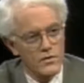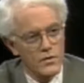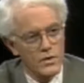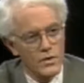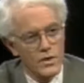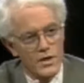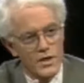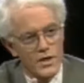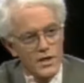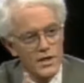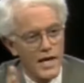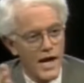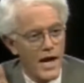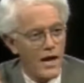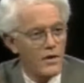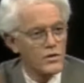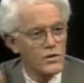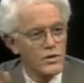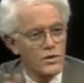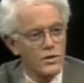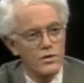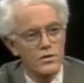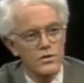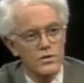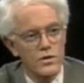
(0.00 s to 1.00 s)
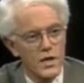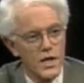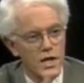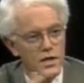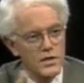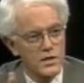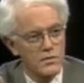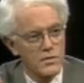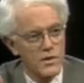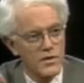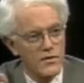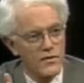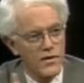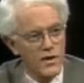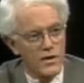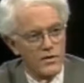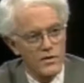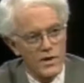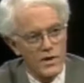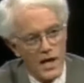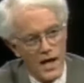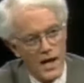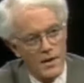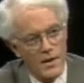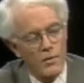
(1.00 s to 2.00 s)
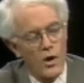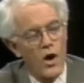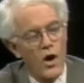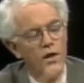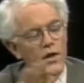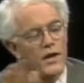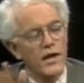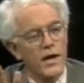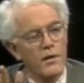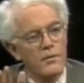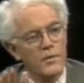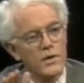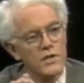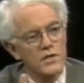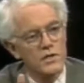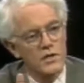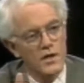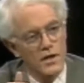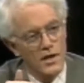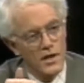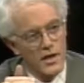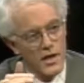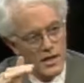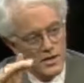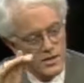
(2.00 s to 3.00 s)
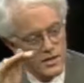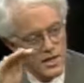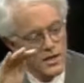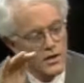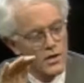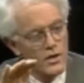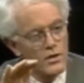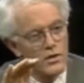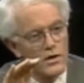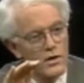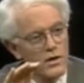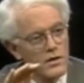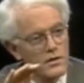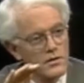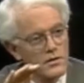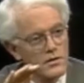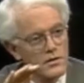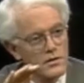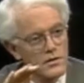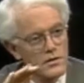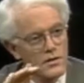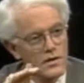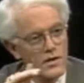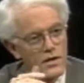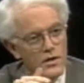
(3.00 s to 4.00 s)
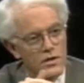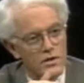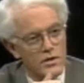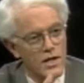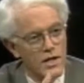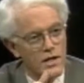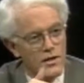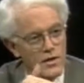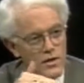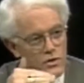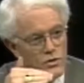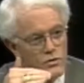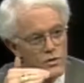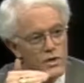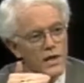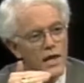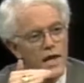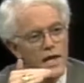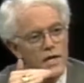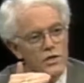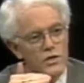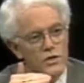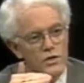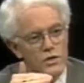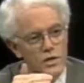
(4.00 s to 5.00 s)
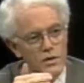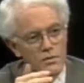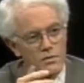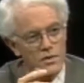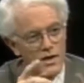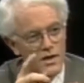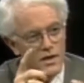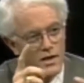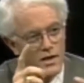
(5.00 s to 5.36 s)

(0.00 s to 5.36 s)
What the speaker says: If you look at the Dow Jones or the S&P 500, if you add up all the companies and take the earnings, you say there's a relationship.